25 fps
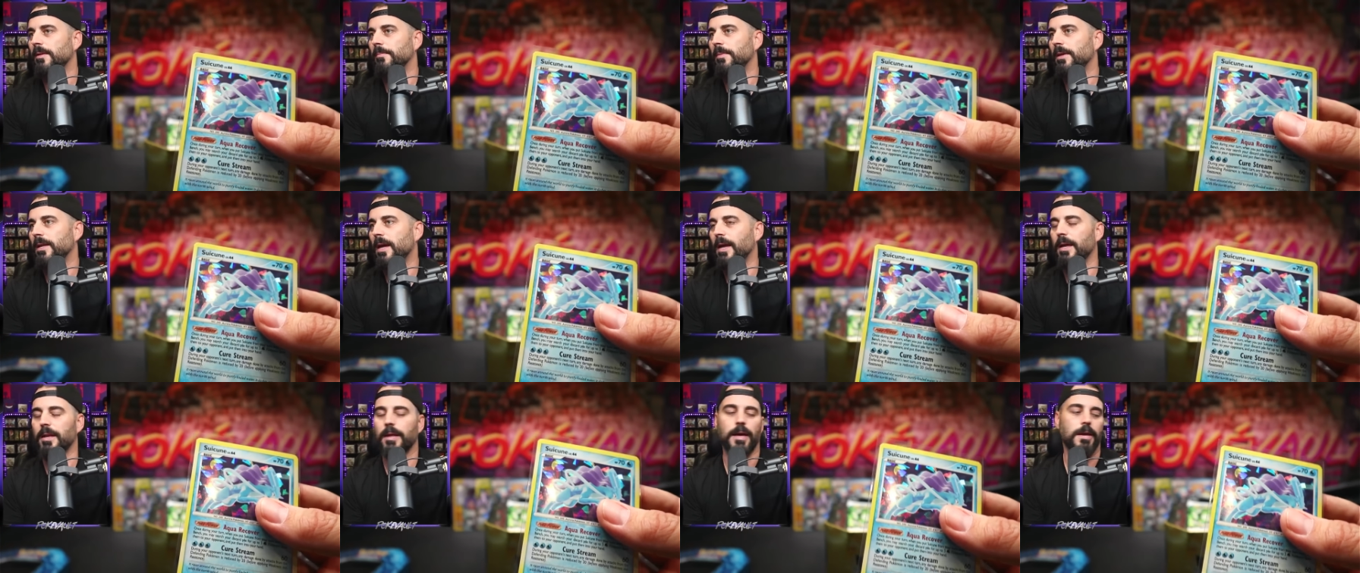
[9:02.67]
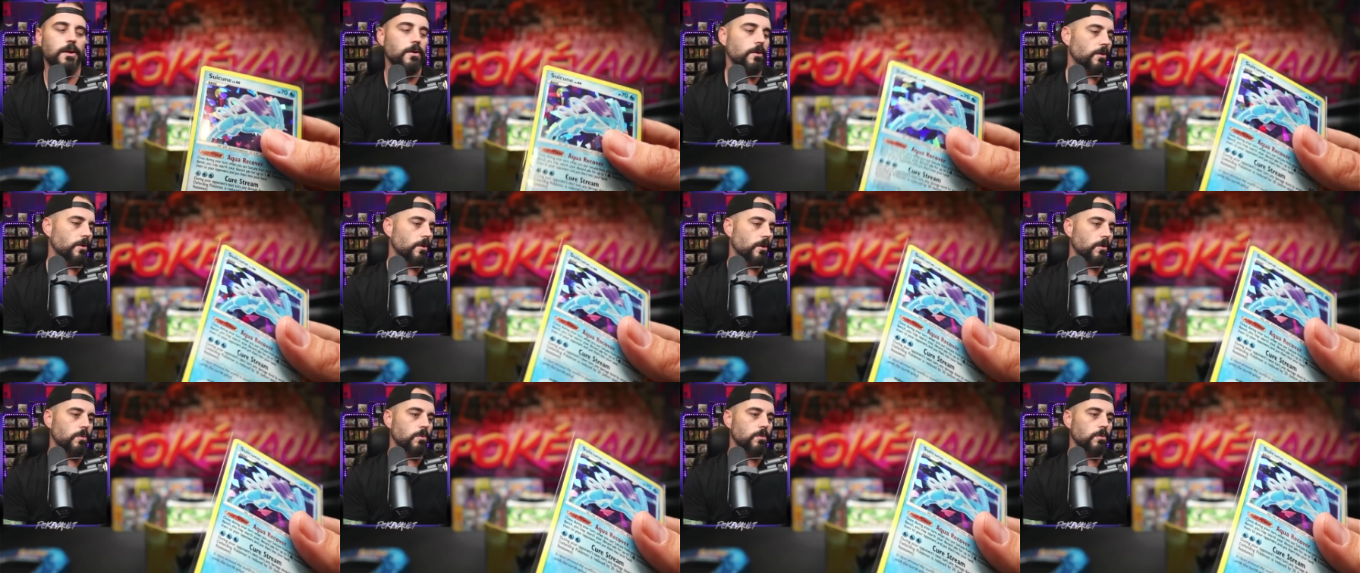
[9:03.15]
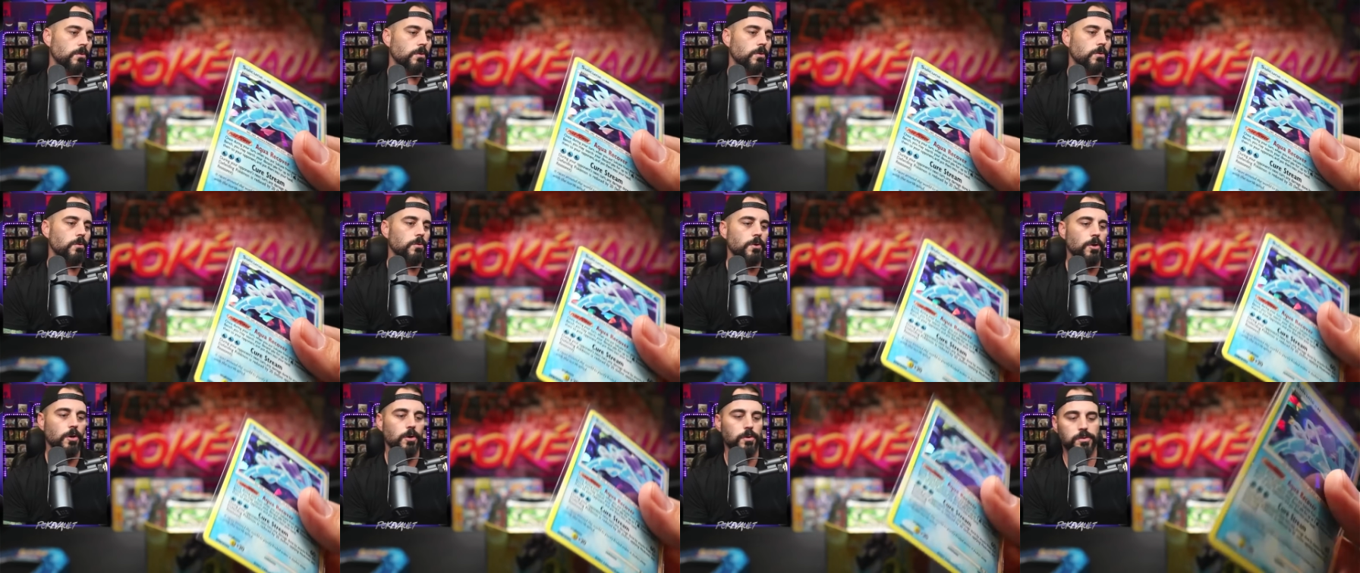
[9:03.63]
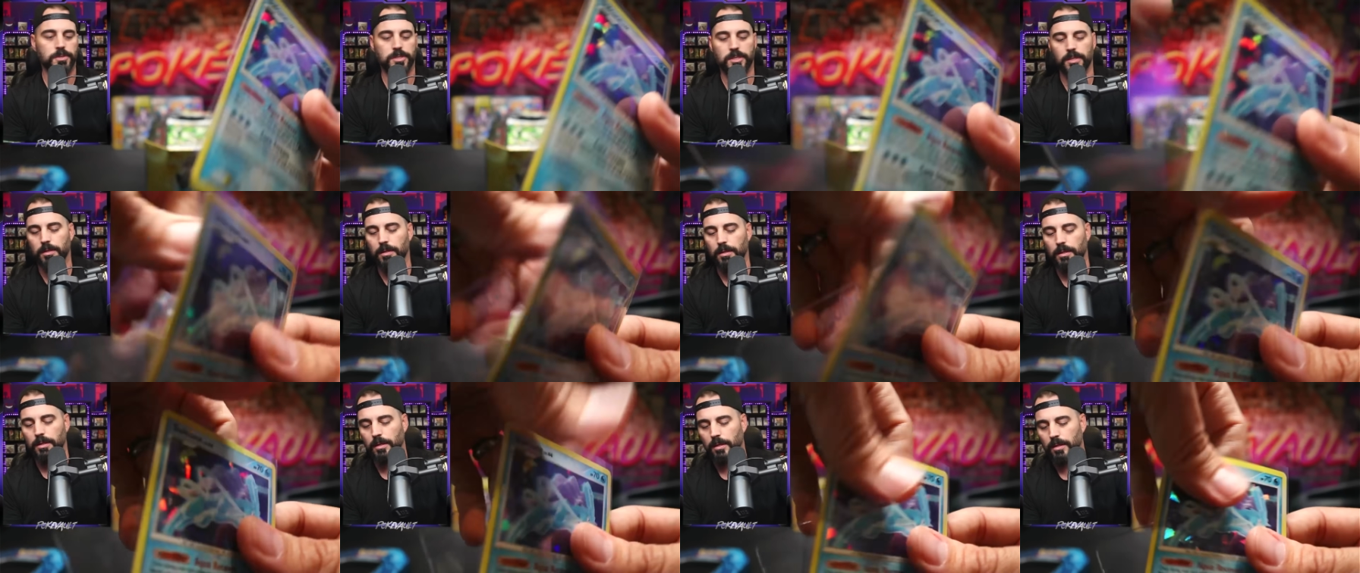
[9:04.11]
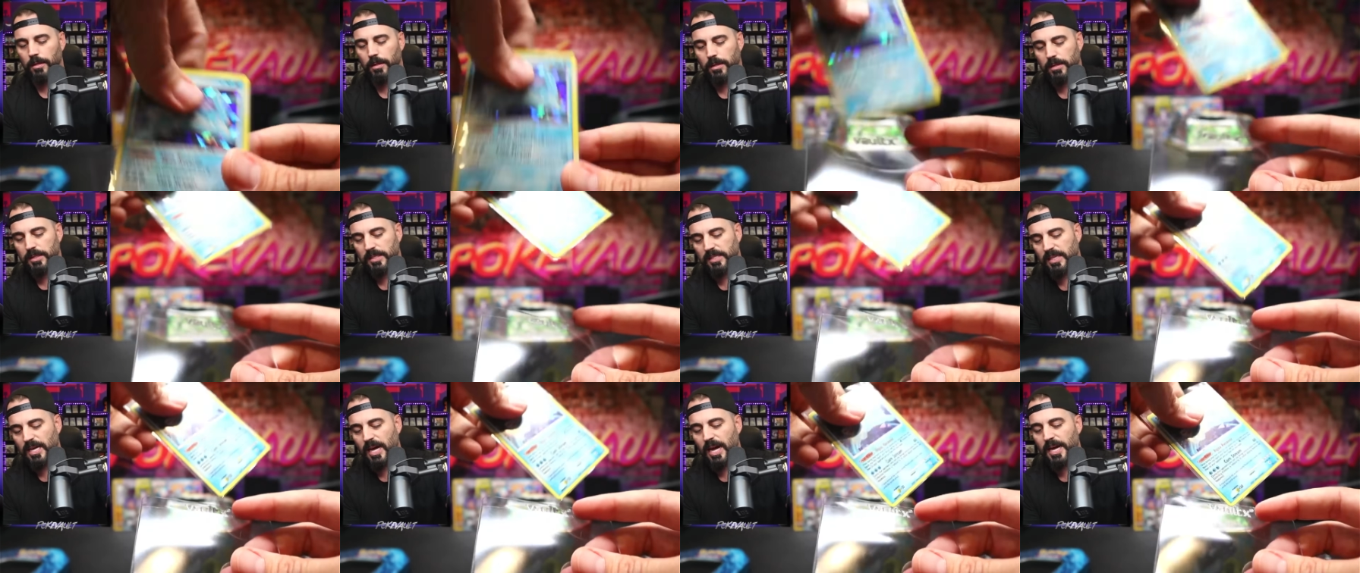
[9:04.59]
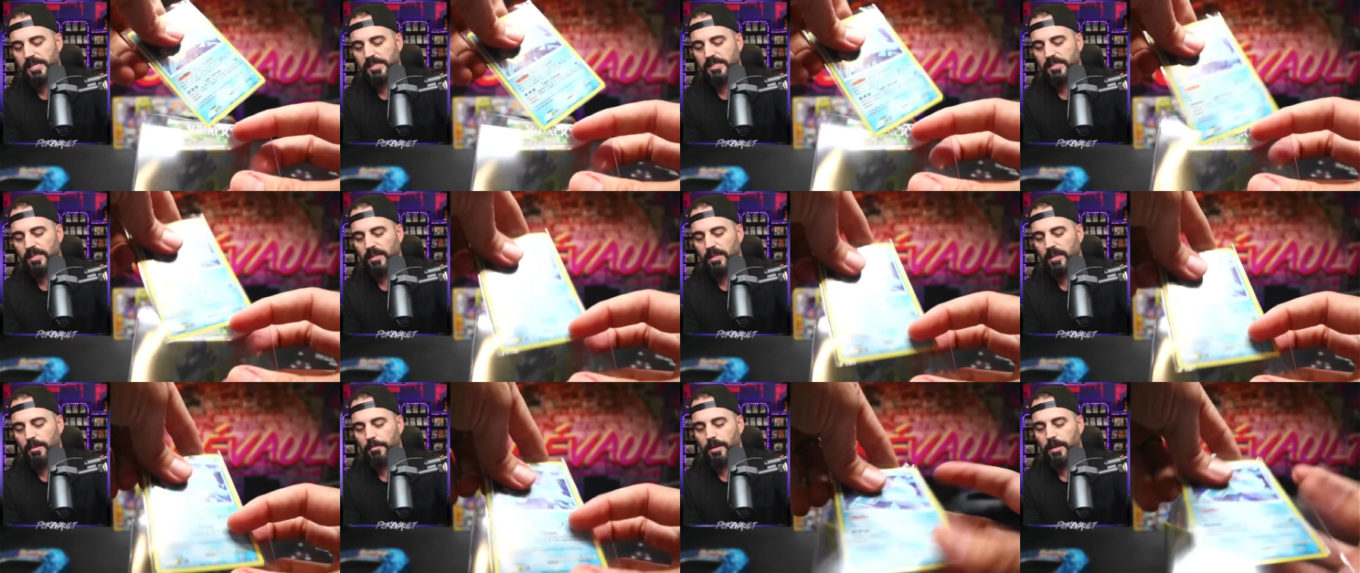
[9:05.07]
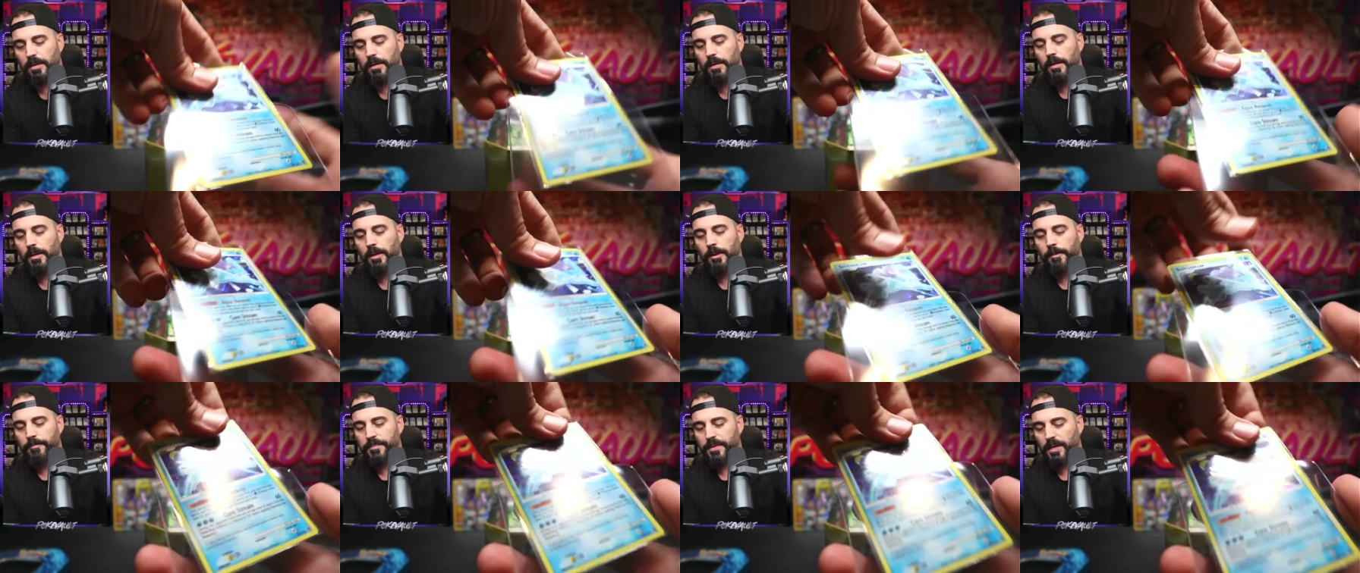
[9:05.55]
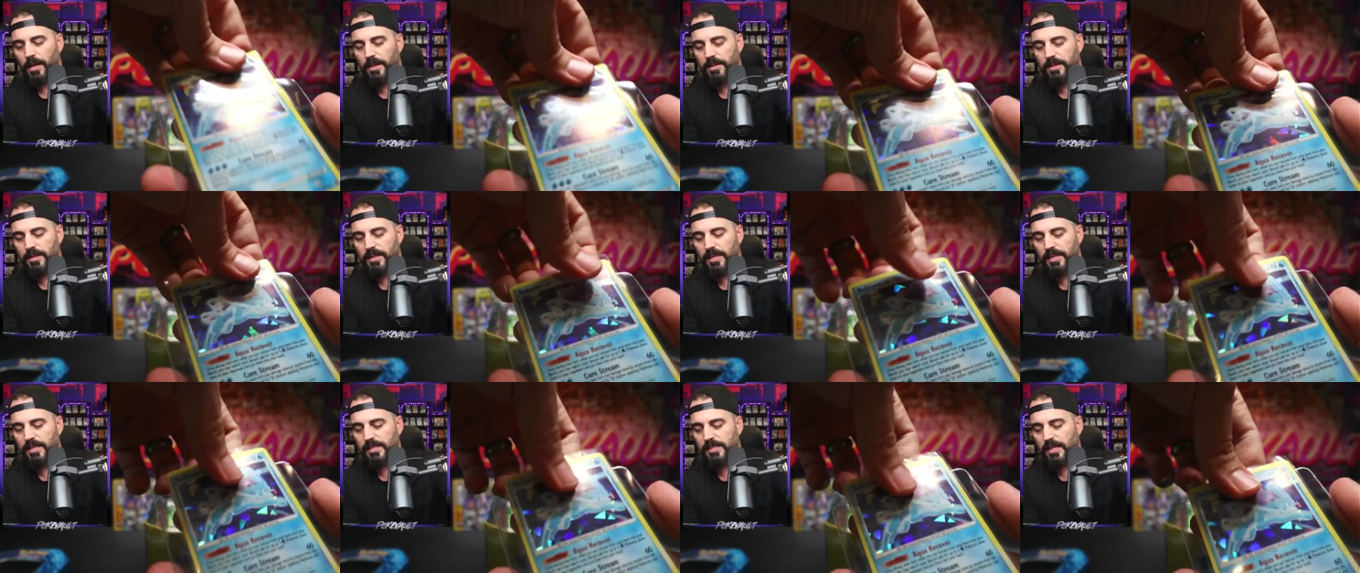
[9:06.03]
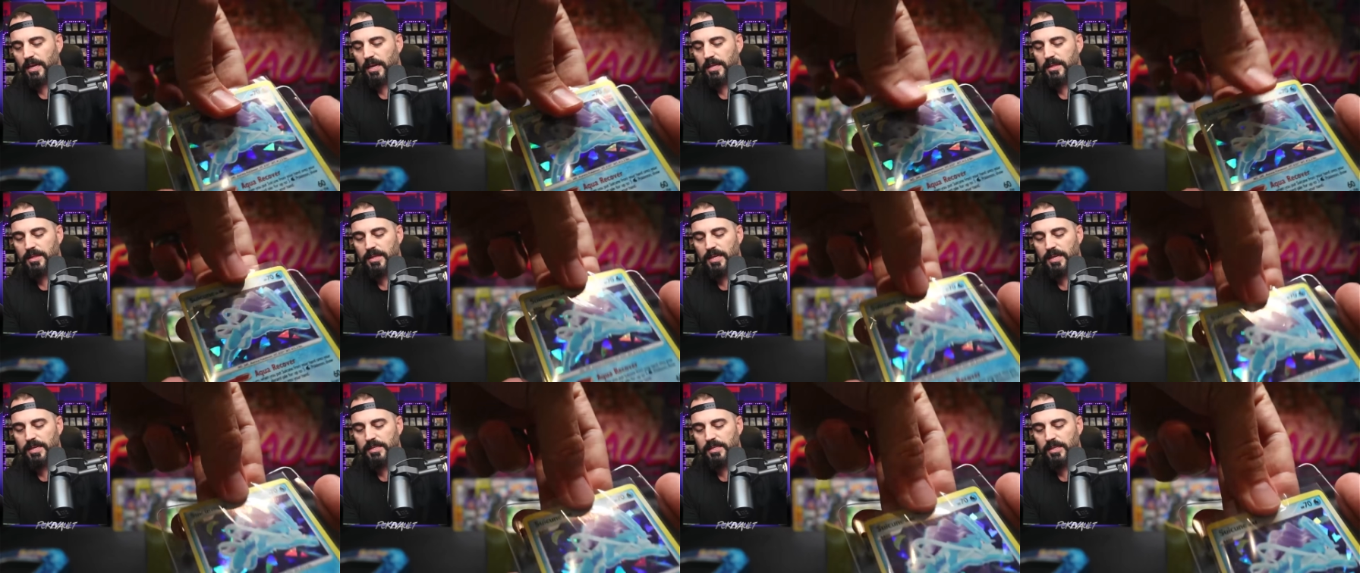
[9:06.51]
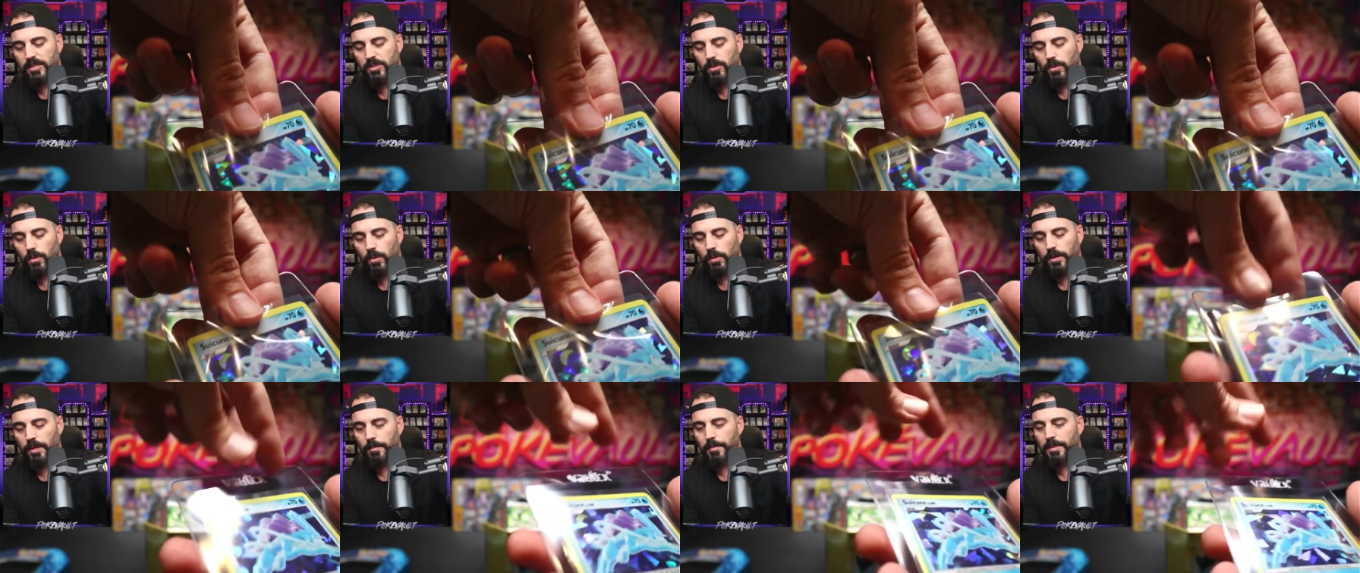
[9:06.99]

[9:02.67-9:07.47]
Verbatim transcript: I mean, I I don't know who, who knows. The the the sky's the limit. On things on things this old.